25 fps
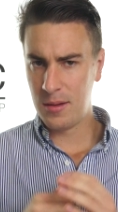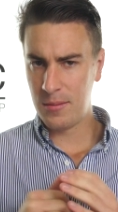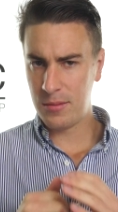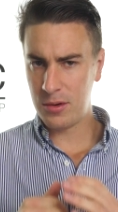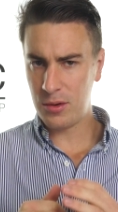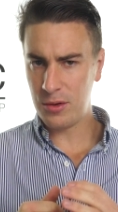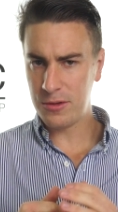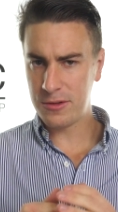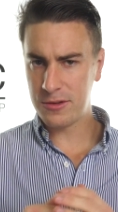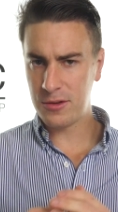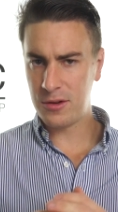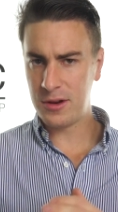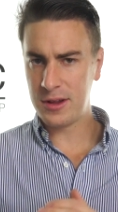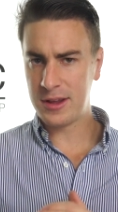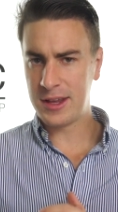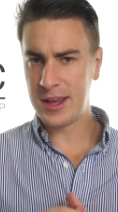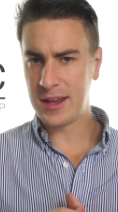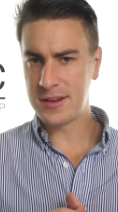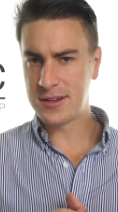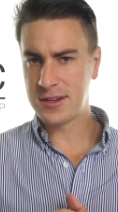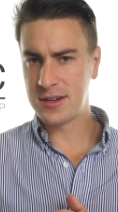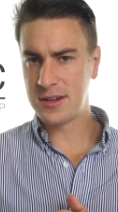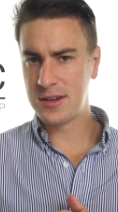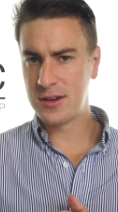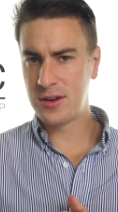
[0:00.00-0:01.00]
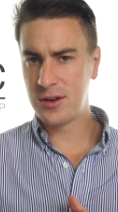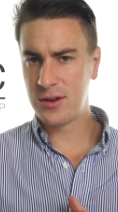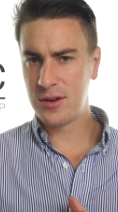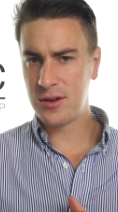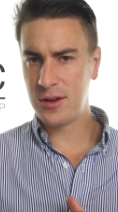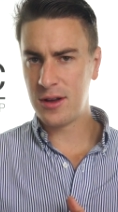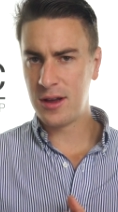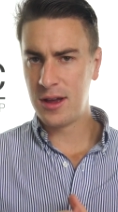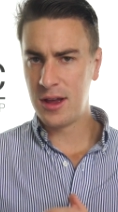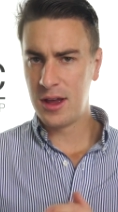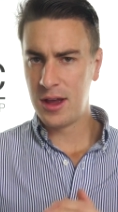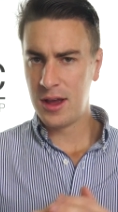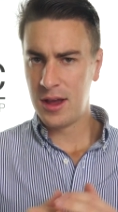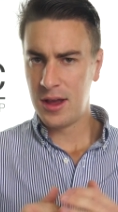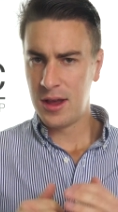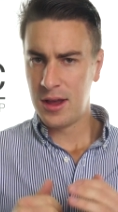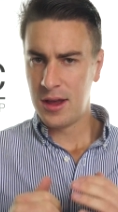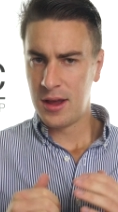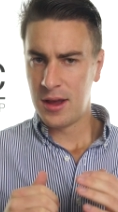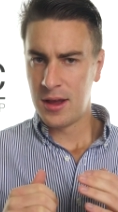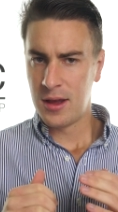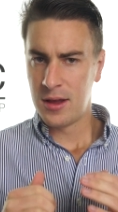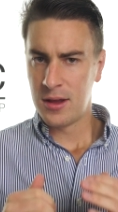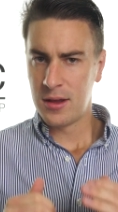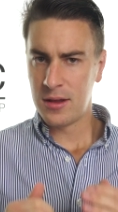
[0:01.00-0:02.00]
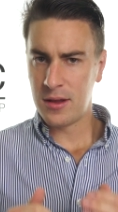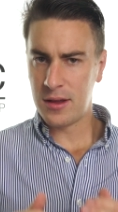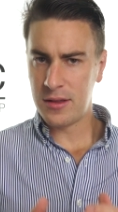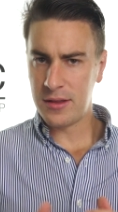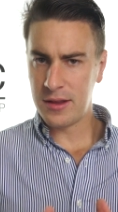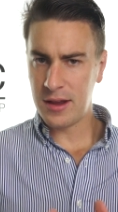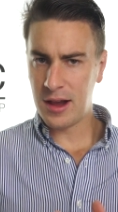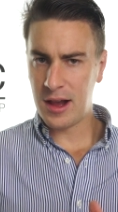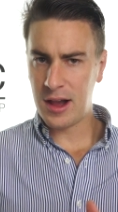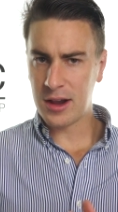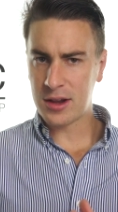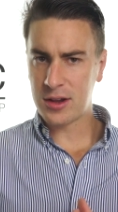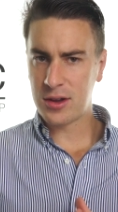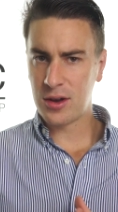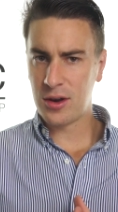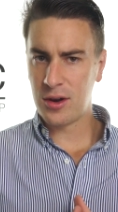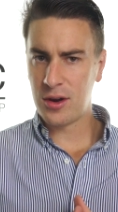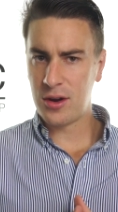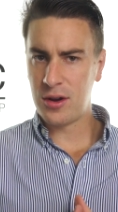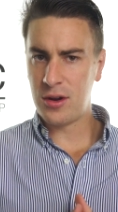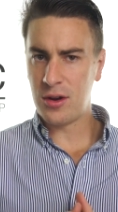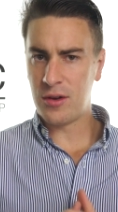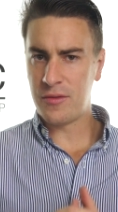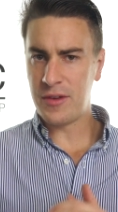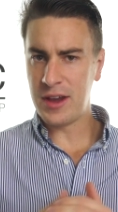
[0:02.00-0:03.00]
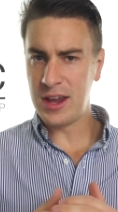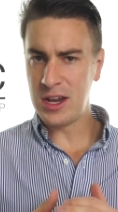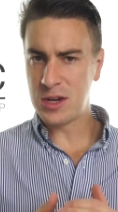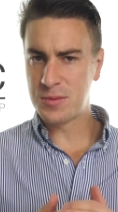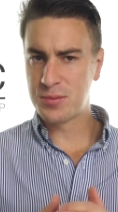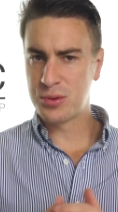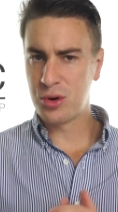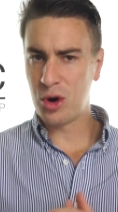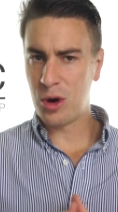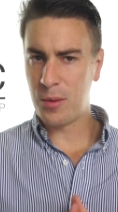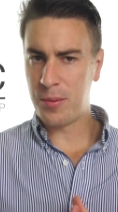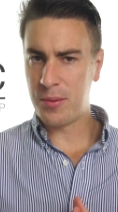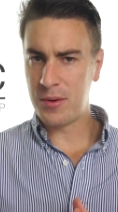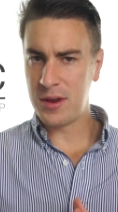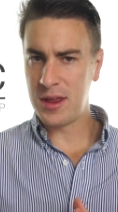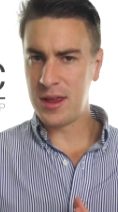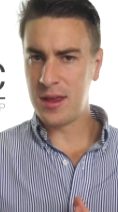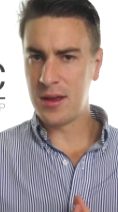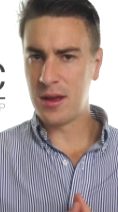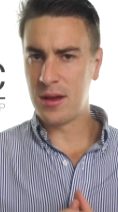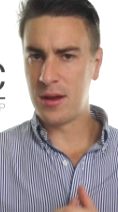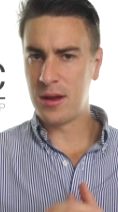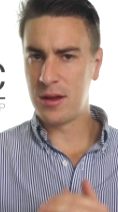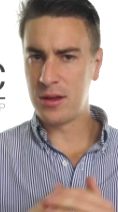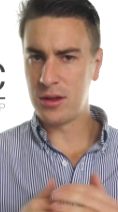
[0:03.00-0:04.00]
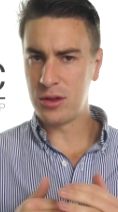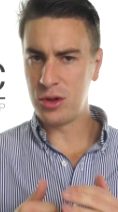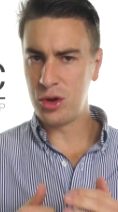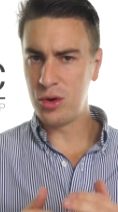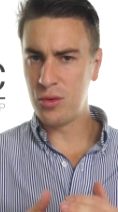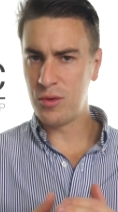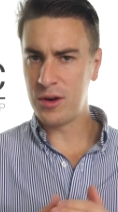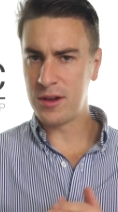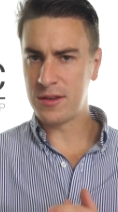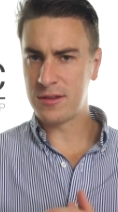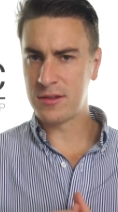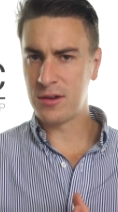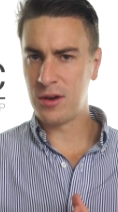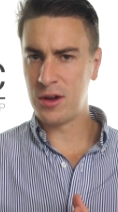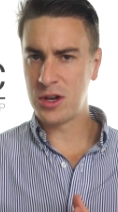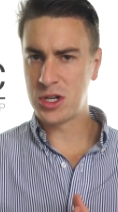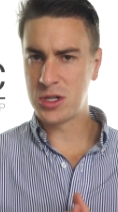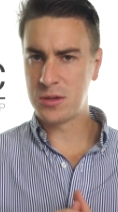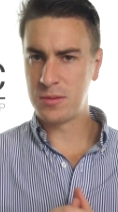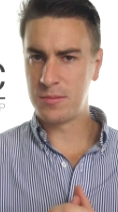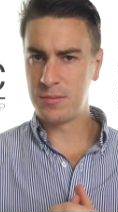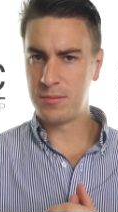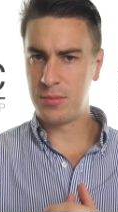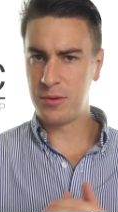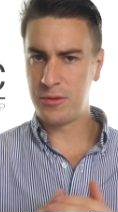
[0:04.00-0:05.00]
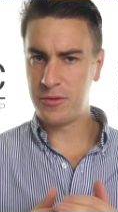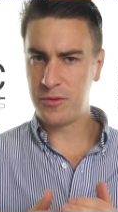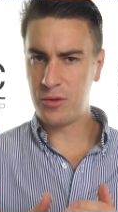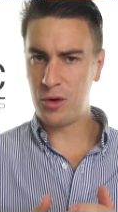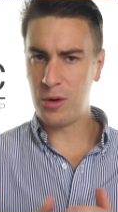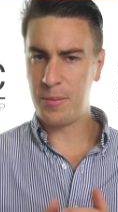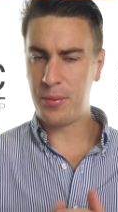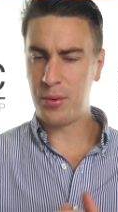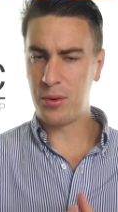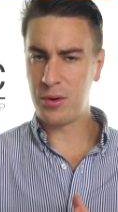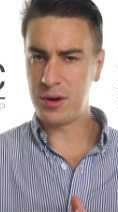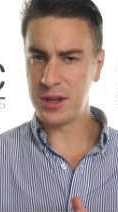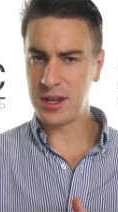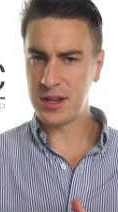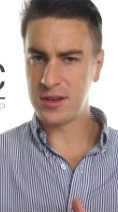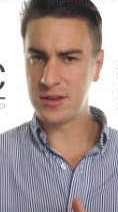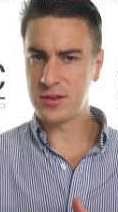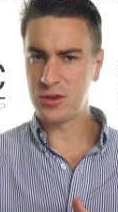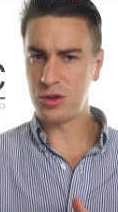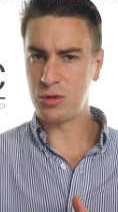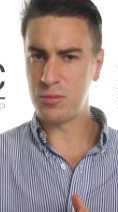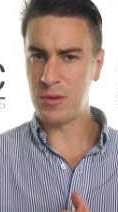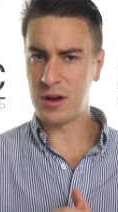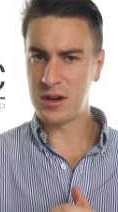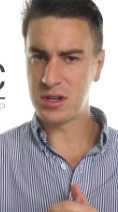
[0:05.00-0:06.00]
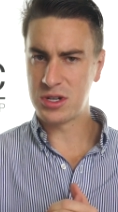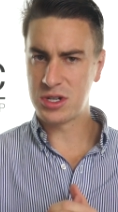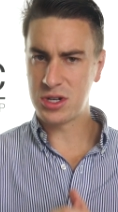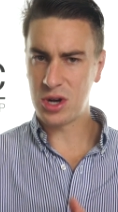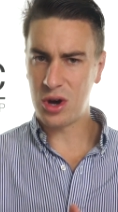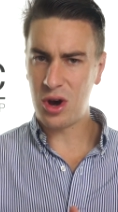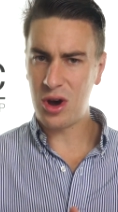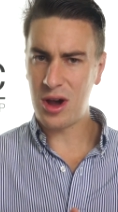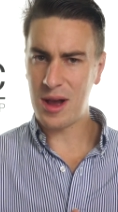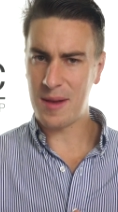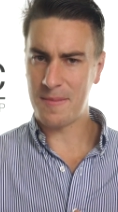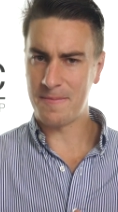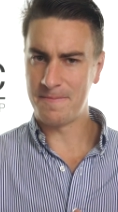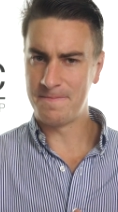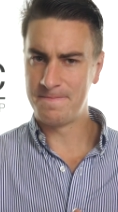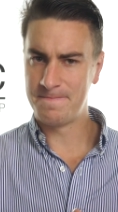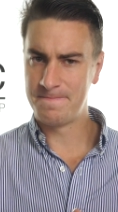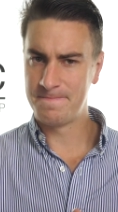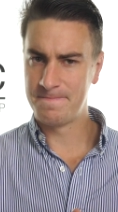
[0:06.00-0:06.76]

But also to get to know the R code of each property you research before putting in too much time.